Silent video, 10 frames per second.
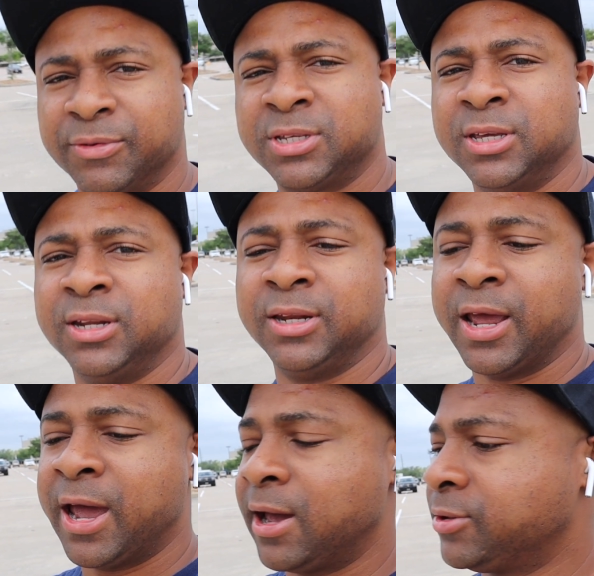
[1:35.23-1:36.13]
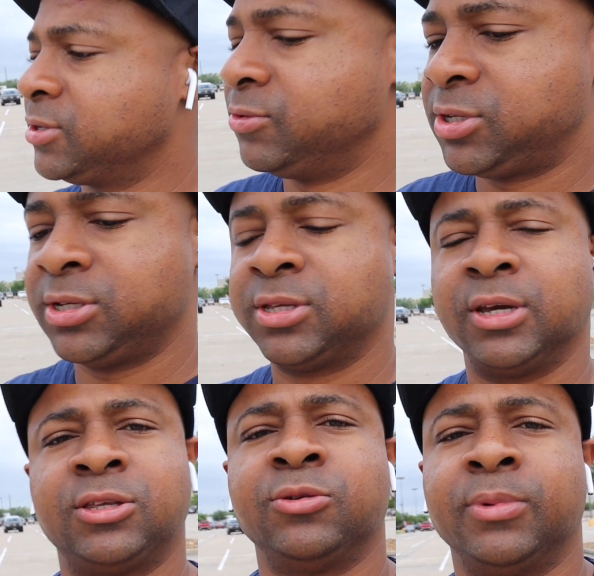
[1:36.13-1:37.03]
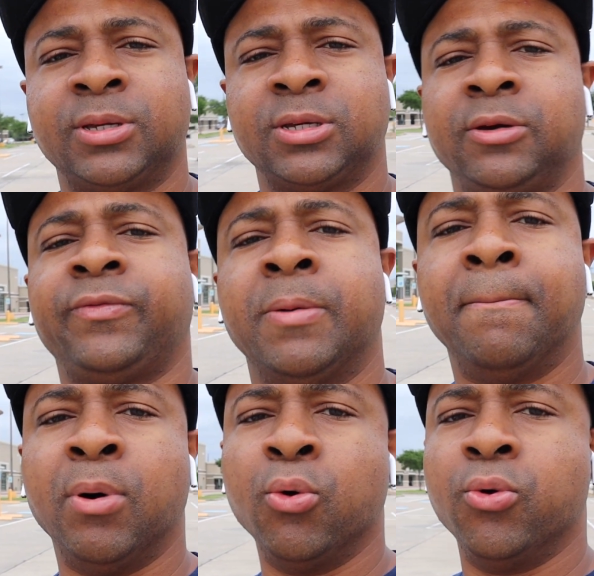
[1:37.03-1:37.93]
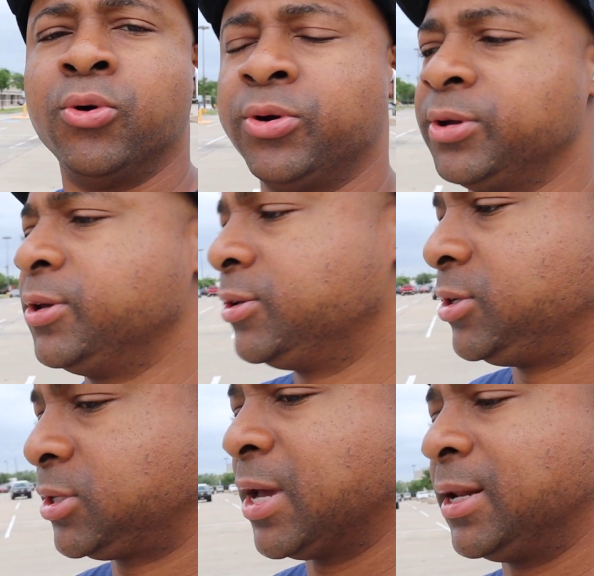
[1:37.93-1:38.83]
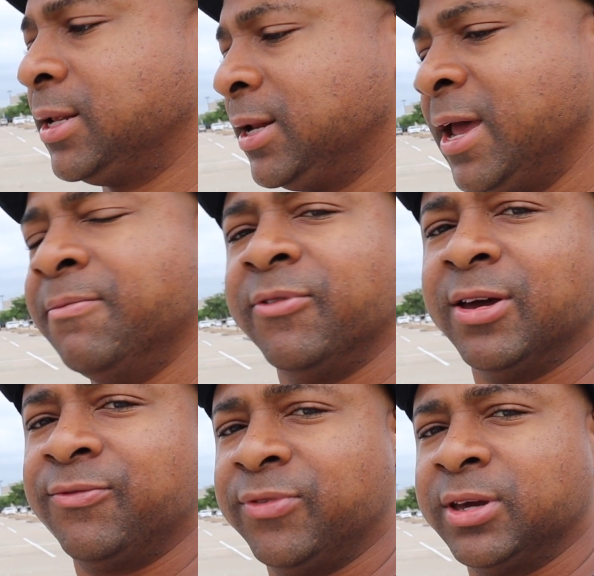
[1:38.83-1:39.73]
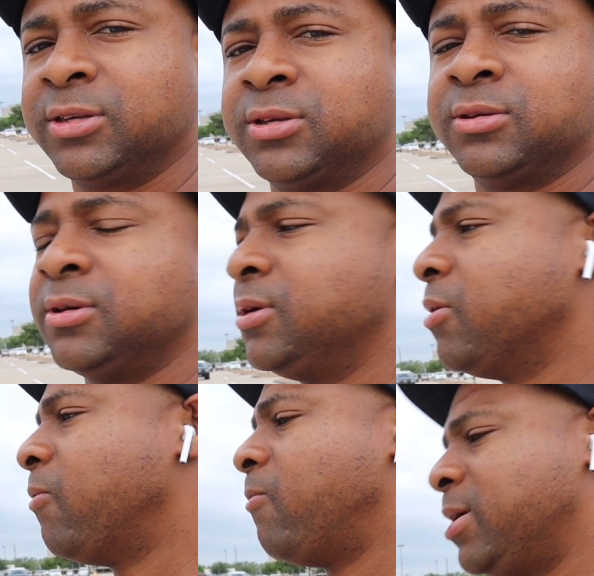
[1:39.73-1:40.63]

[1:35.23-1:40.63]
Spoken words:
I was sitting in the house and was just thinking to myself, I'm bored. Just got the lambvette fixed. Why